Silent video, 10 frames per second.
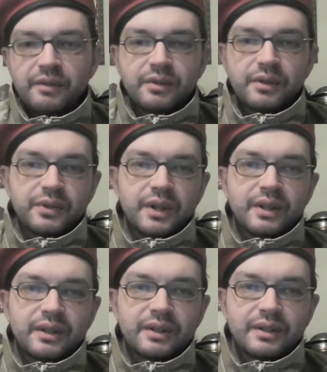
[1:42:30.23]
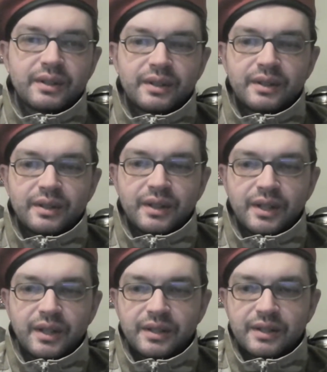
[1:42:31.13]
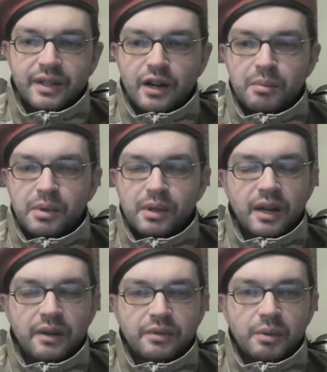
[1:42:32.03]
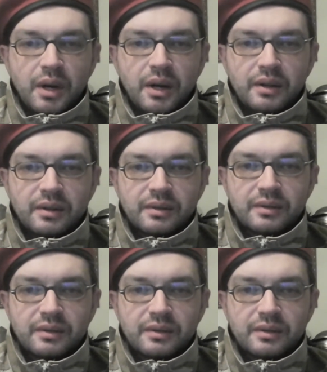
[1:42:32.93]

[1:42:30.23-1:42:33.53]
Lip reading: everything is terrible everywhere.